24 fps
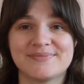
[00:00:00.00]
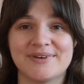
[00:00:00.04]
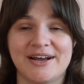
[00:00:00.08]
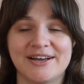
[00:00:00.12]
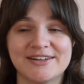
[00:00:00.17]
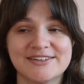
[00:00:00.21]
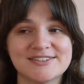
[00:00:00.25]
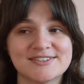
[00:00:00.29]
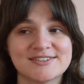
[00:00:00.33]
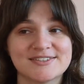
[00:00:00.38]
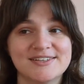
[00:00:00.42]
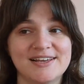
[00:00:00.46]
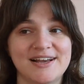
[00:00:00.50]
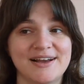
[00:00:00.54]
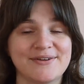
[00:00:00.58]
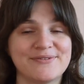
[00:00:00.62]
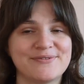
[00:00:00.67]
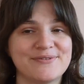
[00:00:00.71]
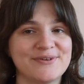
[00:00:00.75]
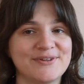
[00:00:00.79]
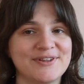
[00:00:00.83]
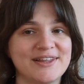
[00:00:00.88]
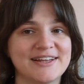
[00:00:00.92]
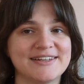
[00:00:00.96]
Honestly, I
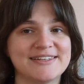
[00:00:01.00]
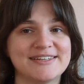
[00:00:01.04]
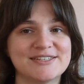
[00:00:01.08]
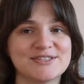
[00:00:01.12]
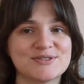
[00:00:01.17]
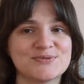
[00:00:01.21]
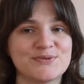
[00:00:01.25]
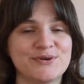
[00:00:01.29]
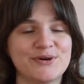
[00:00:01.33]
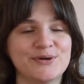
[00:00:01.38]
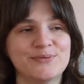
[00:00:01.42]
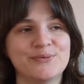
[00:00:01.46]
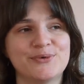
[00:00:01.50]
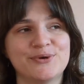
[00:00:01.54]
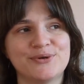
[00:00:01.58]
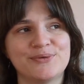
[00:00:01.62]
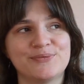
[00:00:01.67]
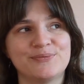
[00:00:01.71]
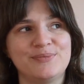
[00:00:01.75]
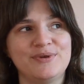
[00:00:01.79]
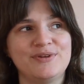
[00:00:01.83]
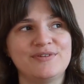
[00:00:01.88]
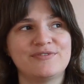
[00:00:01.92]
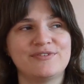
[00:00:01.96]
feel like this one
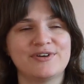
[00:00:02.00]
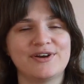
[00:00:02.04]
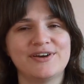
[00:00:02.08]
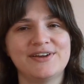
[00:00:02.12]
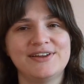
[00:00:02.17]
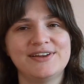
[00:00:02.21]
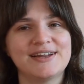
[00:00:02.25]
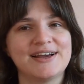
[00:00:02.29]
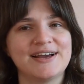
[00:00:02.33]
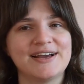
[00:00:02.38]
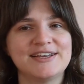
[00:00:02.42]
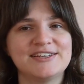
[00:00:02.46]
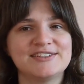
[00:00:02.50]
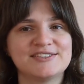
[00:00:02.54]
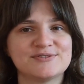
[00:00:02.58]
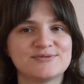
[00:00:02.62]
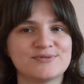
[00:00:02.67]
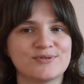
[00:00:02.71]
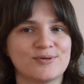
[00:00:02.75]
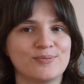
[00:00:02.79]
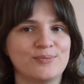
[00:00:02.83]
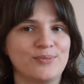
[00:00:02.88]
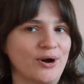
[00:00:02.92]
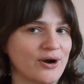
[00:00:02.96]
would be very nice
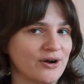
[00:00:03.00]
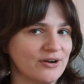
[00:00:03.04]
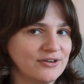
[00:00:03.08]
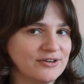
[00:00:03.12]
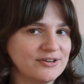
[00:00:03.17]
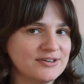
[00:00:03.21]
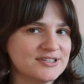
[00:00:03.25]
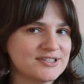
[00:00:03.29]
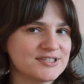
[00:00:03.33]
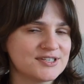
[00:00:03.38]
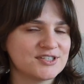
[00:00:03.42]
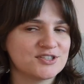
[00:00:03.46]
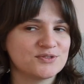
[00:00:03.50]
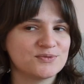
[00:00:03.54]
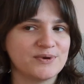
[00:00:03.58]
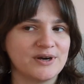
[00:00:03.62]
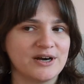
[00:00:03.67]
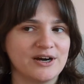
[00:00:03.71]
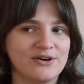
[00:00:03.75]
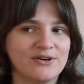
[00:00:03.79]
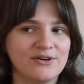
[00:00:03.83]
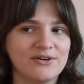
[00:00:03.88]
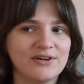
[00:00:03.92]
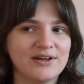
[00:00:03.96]
for markets as
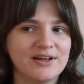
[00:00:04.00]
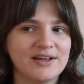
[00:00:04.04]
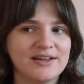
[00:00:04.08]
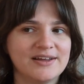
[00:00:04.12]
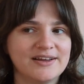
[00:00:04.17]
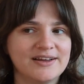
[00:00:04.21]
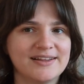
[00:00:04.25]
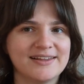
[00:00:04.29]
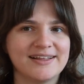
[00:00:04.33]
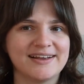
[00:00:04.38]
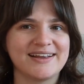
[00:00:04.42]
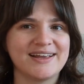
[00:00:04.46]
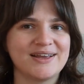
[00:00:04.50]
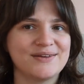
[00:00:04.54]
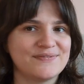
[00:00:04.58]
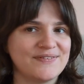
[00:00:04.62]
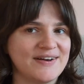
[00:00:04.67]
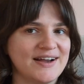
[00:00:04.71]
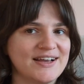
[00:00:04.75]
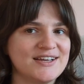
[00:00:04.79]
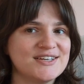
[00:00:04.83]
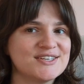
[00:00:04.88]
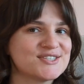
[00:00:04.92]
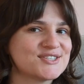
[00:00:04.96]
well. Like if
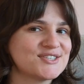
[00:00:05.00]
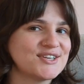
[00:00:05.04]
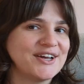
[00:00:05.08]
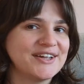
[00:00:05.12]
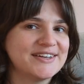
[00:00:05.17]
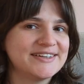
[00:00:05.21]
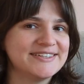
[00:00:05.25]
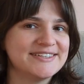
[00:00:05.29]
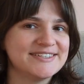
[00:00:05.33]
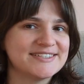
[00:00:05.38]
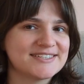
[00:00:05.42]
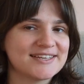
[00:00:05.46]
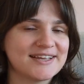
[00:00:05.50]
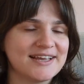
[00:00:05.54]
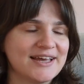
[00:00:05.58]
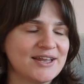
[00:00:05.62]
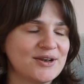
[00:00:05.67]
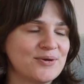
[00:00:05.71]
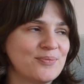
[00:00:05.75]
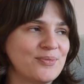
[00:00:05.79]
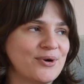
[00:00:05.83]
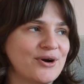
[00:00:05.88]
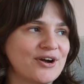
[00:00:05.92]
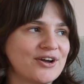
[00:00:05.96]
I saw this at
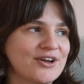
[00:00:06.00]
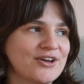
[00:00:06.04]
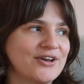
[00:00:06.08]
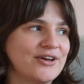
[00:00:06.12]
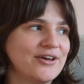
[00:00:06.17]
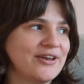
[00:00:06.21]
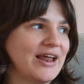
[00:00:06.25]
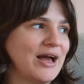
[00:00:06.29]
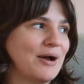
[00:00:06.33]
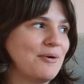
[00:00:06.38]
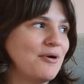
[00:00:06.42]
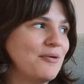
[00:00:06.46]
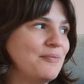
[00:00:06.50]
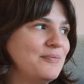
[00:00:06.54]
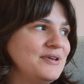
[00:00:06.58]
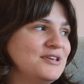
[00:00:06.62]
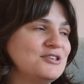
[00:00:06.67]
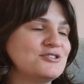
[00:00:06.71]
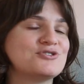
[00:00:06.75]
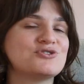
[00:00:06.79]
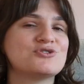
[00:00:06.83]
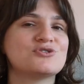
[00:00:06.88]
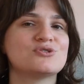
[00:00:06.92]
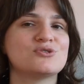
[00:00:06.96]
a market, I would
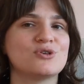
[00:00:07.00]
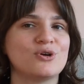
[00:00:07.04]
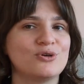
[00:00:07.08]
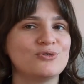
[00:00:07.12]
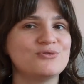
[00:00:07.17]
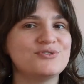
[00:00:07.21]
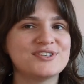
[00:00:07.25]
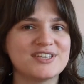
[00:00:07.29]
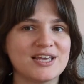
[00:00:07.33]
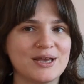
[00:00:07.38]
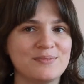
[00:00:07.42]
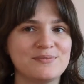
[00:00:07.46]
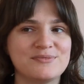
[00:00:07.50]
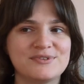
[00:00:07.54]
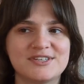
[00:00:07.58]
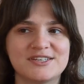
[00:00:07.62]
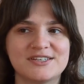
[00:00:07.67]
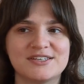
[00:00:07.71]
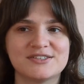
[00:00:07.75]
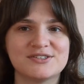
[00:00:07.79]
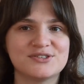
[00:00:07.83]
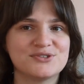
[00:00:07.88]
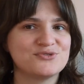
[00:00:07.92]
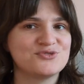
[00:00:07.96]
be so
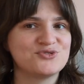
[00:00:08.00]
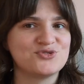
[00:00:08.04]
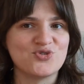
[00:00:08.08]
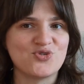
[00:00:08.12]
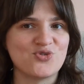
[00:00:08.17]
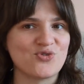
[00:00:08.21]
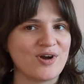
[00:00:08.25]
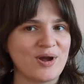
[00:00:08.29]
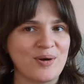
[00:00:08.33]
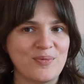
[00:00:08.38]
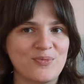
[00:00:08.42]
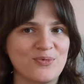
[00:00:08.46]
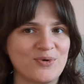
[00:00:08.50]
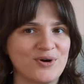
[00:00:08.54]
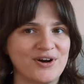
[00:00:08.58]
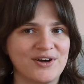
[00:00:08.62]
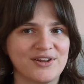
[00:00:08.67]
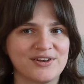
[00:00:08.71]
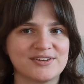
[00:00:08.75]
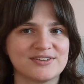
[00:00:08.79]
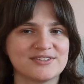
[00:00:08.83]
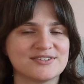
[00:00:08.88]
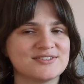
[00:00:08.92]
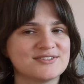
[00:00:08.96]
tempted to grab
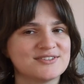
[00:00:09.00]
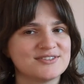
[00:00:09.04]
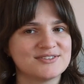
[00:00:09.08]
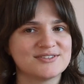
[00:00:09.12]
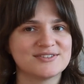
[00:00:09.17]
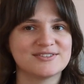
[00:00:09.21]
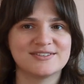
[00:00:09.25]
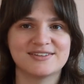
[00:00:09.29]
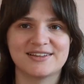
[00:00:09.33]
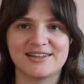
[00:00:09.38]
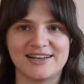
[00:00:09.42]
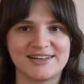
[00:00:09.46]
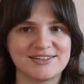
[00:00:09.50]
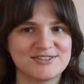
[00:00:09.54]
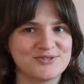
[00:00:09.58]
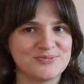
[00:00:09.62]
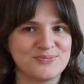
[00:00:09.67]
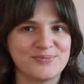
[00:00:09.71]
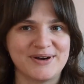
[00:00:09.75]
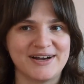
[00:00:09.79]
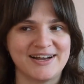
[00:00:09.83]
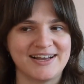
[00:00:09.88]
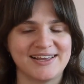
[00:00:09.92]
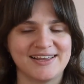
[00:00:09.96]
one, like to
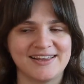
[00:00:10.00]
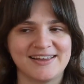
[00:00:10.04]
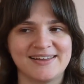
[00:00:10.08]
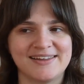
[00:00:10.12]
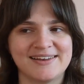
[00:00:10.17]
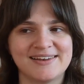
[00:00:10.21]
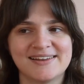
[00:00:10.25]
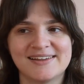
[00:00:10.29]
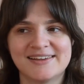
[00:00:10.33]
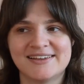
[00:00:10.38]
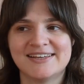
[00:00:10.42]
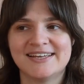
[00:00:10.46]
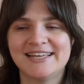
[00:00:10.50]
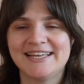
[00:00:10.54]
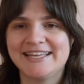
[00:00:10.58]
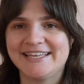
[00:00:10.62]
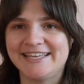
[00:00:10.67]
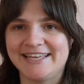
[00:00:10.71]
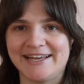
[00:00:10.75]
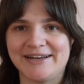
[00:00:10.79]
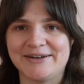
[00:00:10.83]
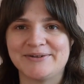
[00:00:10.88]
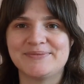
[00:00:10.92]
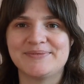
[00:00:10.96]
buy it.
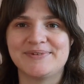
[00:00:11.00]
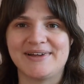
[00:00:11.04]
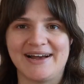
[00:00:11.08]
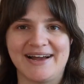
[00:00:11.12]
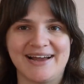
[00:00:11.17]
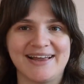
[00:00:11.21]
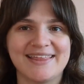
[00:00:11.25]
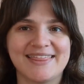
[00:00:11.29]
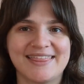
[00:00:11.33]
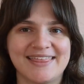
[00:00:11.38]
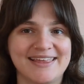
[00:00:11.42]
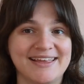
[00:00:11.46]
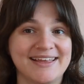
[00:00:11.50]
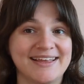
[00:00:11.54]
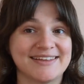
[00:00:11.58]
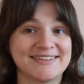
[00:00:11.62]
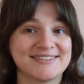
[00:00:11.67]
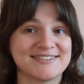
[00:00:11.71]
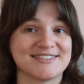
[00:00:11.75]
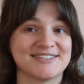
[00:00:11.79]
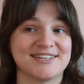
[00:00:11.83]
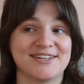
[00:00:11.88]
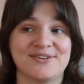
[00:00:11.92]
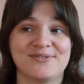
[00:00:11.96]
Yeah, I think
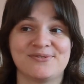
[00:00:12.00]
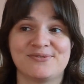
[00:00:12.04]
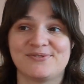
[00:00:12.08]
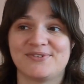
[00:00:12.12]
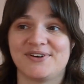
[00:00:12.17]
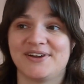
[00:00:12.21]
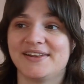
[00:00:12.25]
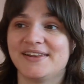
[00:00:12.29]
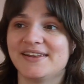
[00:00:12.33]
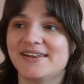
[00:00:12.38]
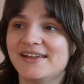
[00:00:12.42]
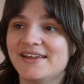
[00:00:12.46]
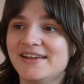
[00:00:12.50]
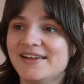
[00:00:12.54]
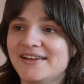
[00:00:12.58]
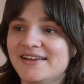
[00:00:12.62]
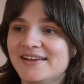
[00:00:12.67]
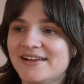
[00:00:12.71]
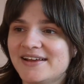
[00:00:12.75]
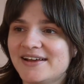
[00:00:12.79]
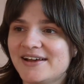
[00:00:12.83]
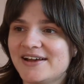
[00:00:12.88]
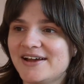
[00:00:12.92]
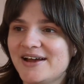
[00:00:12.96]
it's a lot of fun.
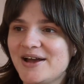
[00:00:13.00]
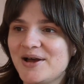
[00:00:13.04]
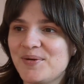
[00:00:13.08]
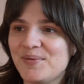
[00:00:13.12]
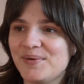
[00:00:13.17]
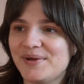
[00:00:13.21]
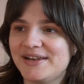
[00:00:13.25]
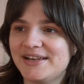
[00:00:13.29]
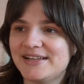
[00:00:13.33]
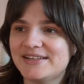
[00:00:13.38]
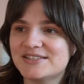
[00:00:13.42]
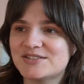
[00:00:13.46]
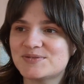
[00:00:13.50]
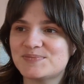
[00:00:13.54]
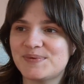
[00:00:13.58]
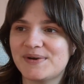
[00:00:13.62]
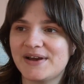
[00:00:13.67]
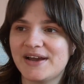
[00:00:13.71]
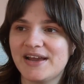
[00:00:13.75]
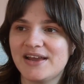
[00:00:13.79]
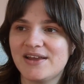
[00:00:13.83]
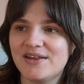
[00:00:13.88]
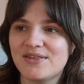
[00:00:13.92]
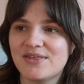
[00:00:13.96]
And it's
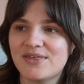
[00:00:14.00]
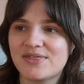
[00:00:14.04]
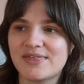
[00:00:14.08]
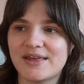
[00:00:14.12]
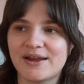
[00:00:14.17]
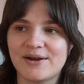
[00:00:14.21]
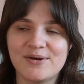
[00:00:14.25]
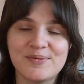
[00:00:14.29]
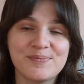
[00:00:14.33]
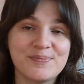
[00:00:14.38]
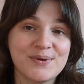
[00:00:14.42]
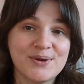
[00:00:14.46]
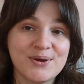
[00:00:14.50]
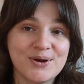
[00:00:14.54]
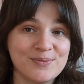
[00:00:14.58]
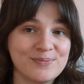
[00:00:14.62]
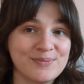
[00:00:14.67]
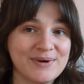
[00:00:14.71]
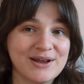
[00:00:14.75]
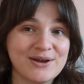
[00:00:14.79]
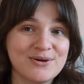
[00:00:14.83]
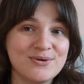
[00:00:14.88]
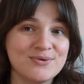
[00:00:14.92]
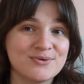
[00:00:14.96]
by Therapy on
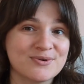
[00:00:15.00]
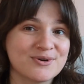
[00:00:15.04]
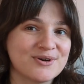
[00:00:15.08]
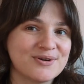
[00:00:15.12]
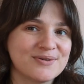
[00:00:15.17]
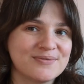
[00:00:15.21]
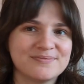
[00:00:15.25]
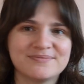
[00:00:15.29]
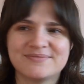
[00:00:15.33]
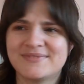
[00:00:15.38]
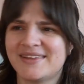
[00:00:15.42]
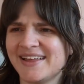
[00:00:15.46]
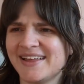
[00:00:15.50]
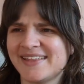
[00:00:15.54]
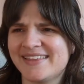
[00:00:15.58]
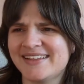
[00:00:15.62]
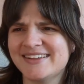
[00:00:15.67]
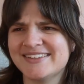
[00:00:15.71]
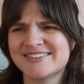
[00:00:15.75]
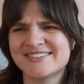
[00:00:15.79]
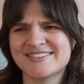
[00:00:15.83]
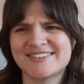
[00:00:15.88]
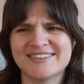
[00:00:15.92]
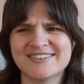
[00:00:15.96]
My Hook.
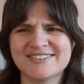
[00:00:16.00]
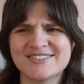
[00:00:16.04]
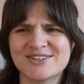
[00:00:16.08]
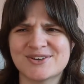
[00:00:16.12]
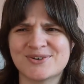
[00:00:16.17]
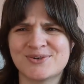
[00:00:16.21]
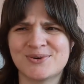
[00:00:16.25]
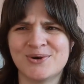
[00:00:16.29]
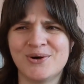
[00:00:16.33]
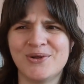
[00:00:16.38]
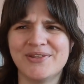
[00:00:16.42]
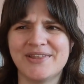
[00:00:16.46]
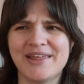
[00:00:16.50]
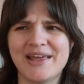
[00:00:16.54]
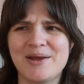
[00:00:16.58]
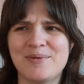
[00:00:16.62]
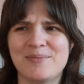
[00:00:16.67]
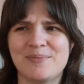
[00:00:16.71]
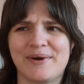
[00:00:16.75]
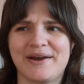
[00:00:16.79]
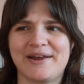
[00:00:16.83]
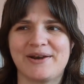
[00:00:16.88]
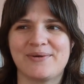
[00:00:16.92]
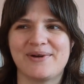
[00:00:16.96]
That's such a cool
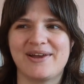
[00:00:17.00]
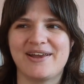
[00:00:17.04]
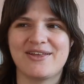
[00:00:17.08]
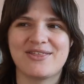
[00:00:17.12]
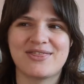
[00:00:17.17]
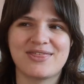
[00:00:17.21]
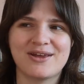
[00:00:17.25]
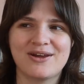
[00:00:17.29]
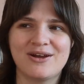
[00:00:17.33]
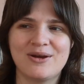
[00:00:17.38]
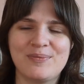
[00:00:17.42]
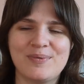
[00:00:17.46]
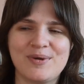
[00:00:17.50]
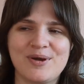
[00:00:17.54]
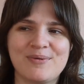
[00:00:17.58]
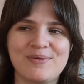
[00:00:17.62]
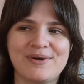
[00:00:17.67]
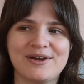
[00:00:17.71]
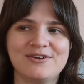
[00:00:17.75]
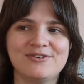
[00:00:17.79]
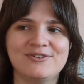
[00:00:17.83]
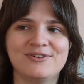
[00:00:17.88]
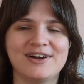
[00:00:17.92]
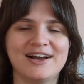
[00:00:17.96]
name, by the way. Therapy on
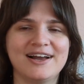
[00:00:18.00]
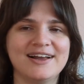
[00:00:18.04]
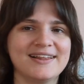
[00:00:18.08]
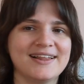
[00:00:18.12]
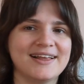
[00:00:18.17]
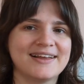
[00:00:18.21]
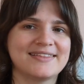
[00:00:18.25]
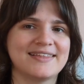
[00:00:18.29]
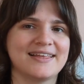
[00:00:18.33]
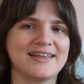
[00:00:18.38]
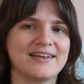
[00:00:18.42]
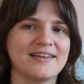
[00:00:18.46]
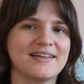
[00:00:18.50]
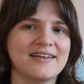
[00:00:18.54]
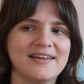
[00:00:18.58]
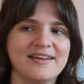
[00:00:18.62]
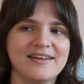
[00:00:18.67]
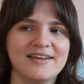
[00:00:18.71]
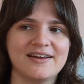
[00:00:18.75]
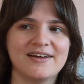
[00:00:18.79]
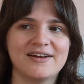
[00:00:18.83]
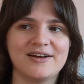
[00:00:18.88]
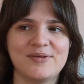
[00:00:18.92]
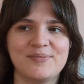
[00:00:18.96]
My Hook. I like that.
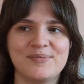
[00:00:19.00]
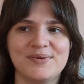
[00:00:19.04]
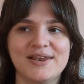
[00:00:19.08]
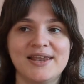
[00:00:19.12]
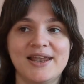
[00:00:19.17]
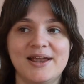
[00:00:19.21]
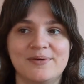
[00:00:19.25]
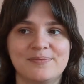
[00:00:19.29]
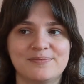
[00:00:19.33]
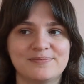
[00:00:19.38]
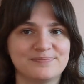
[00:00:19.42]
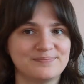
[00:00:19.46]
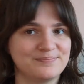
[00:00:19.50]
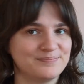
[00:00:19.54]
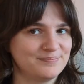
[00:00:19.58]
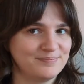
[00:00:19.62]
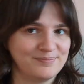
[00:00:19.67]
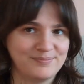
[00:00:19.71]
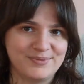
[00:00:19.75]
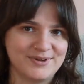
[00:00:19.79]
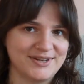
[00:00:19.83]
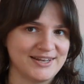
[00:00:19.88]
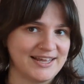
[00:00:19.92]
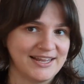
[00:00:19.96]
But yeah,
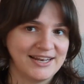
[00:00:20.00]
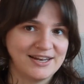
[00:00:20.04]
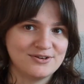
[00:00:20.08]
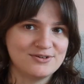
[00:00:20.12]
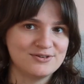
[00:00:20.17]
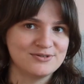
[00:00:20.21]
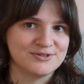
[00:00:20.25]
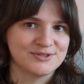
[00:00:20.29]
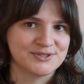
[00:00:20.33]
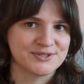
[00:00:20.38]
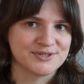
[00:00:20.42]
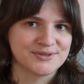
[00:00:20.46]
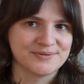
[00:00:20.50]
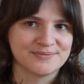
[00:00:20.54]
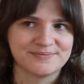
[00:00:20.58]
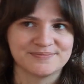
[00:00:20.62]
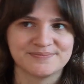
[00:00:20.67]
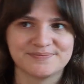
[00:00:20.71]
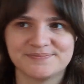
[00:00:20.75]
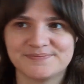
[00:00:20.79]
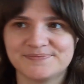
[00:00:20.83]
banana goose.